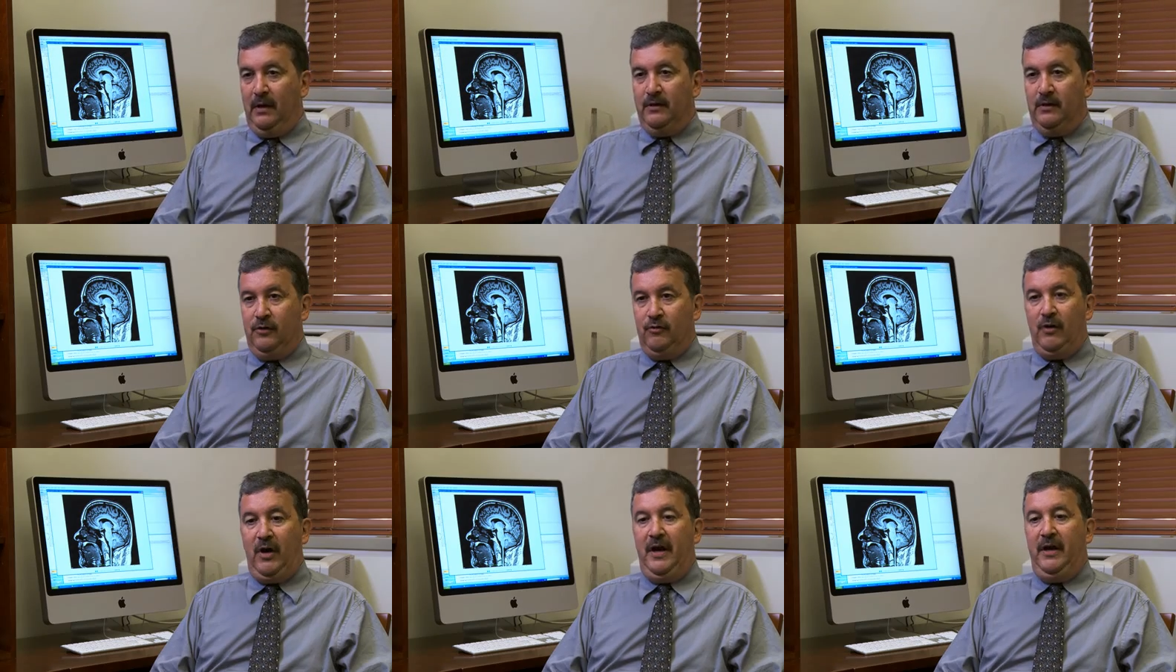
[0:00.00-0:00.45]

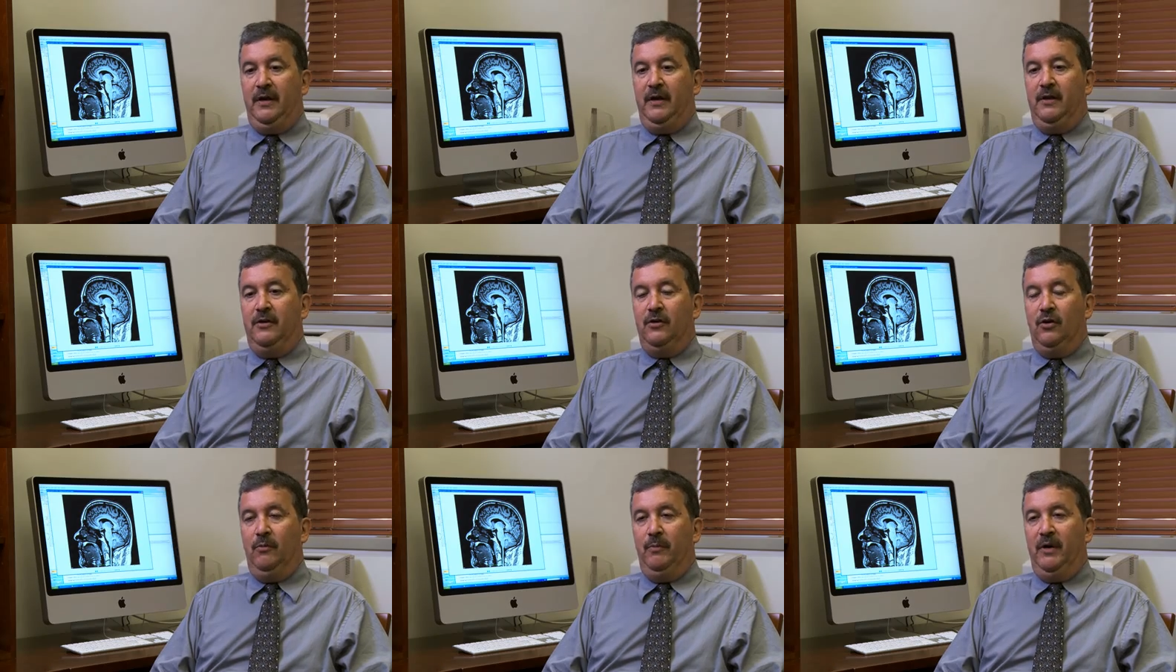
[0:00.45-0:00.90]
to try to
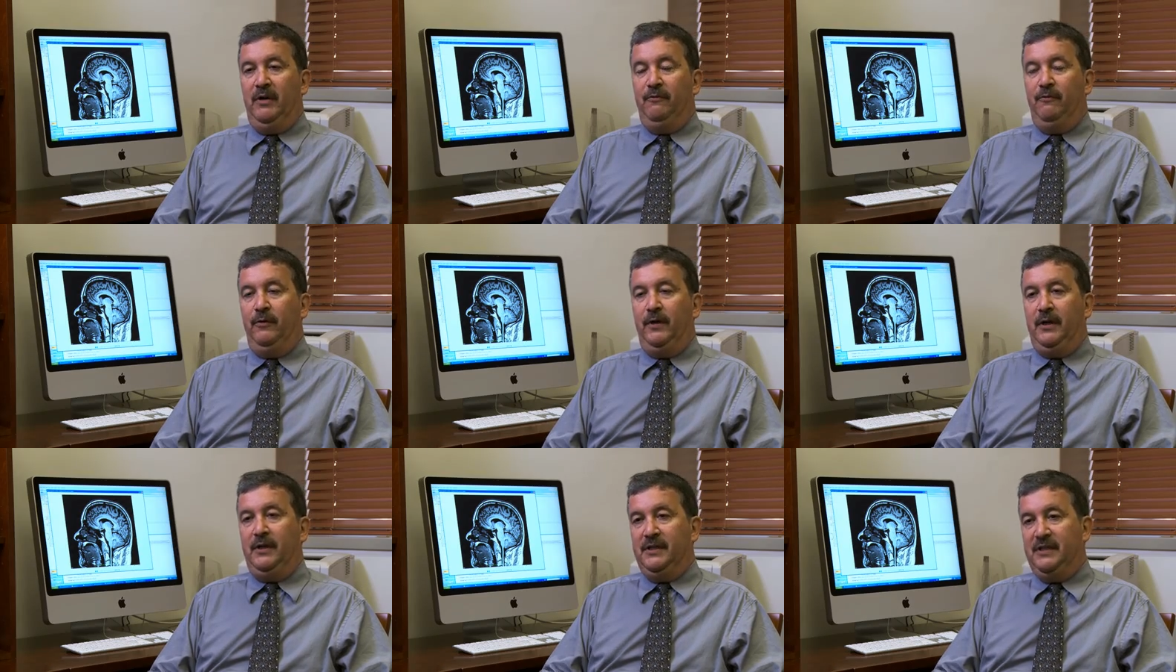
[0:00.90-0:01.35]
determine
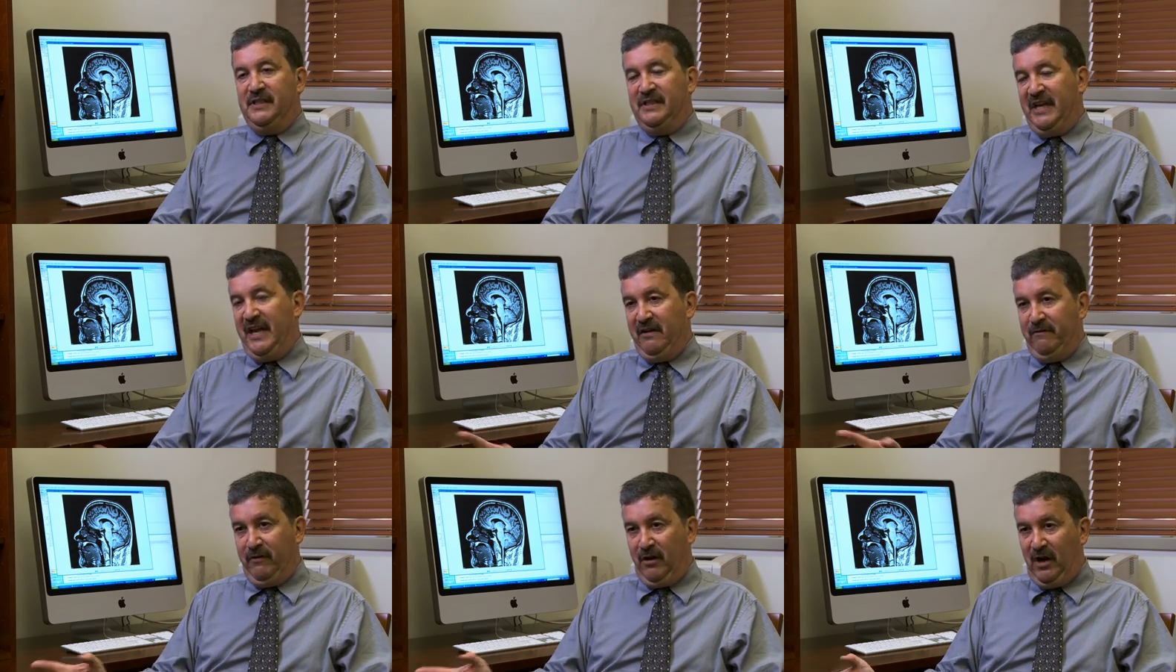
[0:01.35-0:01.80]
if we can
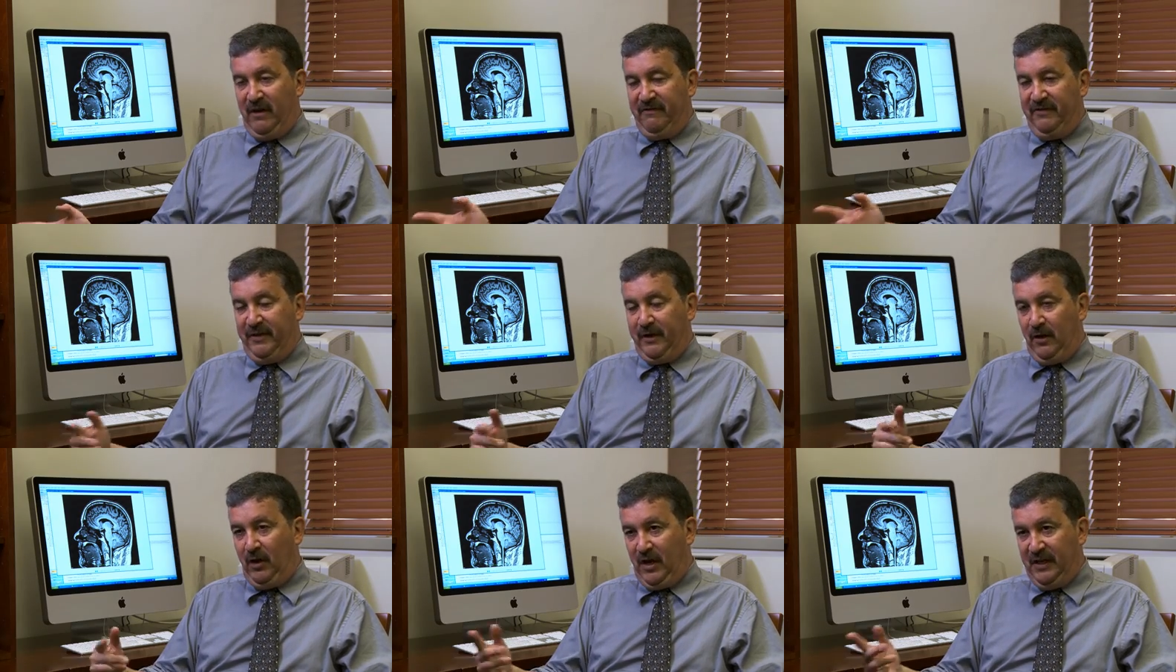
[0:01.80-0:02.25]
stave off
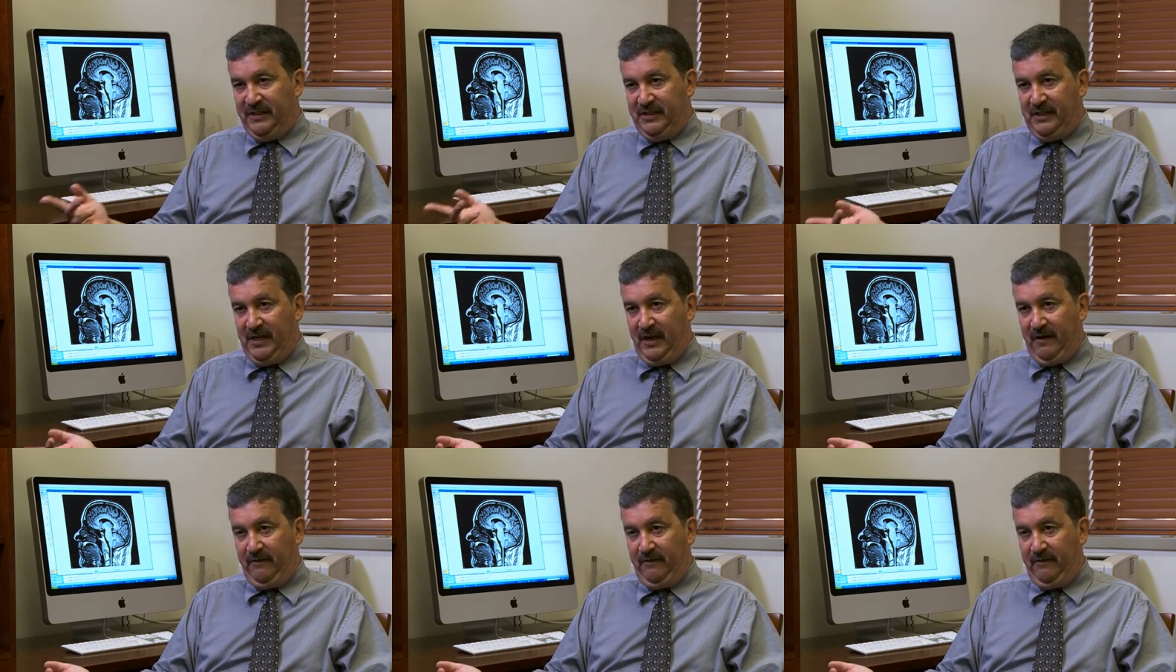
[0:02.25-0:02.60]
the onset